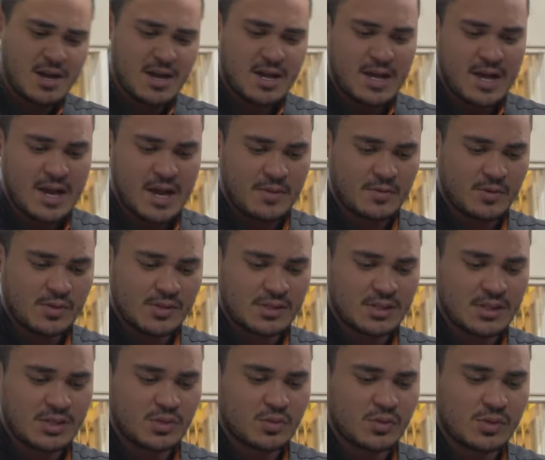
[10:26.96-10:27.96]
because it
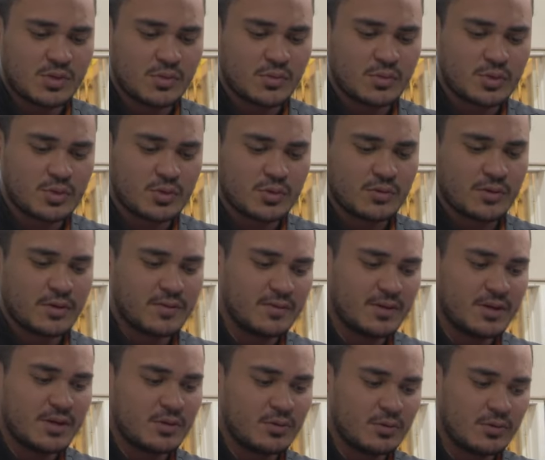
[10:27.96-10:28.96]
is also a touring
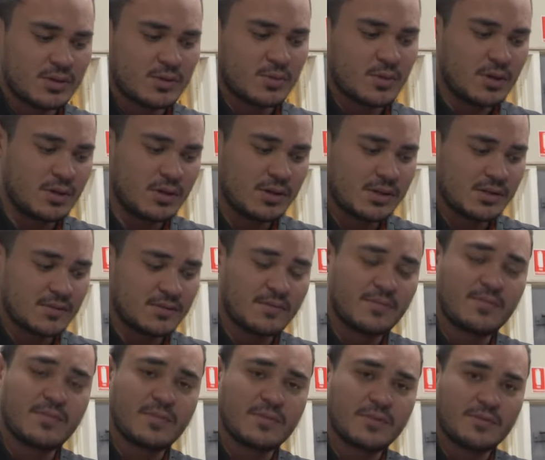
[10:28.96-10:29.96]
vehicle as well as a
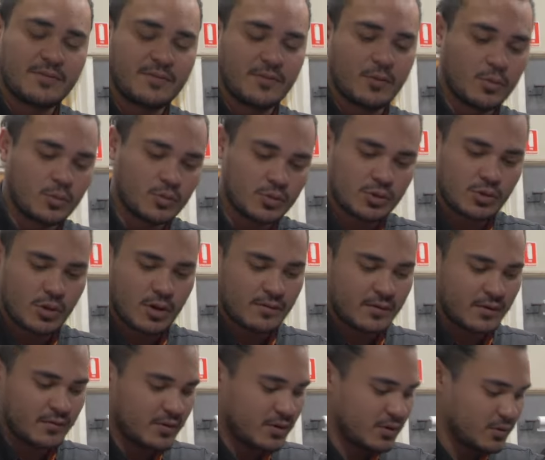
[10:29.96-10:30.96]
full
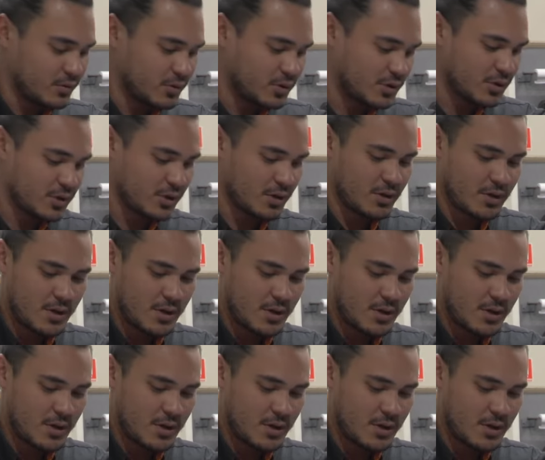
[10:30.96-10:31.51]
driving vehicle too.